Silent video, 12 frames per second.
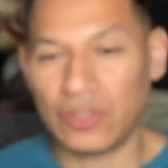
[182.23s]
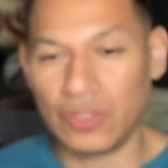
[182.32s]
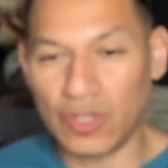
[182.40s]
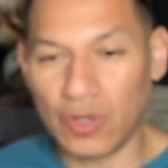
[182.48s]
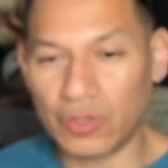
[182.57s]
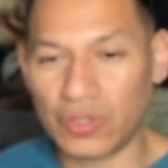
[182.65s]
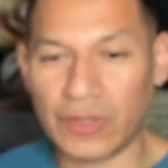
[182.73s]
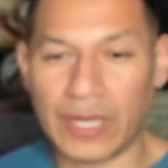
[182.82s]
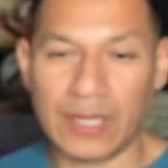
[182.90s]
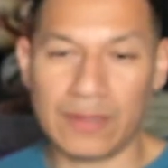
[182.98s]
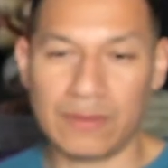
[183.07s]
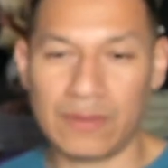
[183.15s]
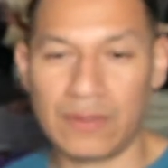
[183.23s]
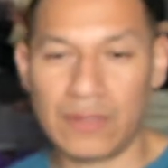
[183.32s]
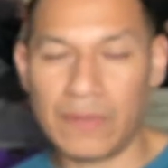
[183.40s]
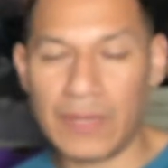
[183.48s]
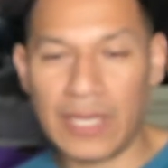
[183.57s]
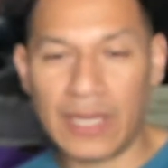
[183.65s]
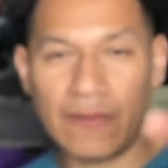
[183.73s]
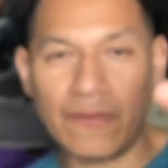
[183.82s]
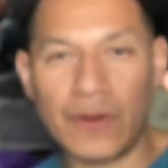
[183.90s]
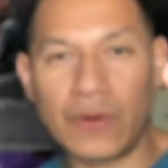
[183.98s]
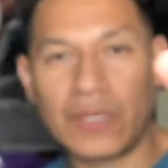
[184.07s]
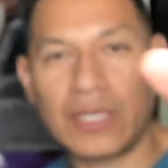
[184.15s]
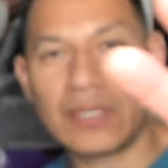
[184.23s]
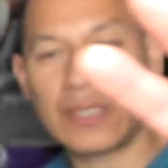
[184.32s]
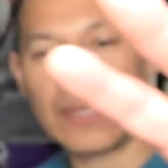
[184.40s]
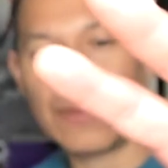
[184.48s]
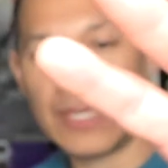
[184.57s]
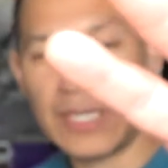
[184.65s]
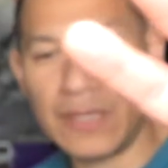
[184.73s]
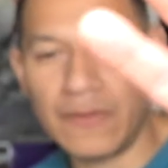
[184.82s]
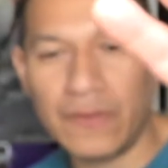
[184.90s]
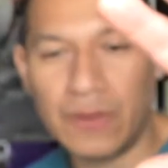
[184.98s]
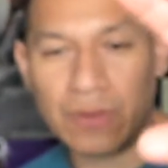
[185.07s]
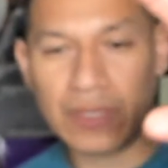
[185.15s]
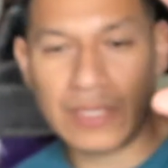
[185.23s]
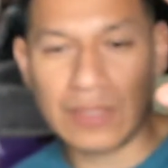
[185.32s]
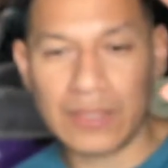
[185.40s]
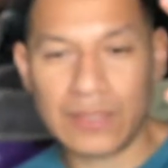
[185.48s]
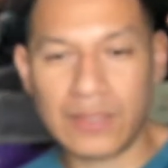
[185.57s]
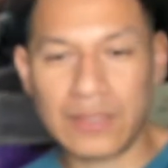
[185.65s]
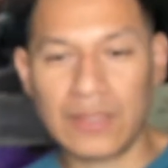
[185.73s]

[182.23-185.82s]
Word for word: No Tray. Let me get in focus. Let me get in focus.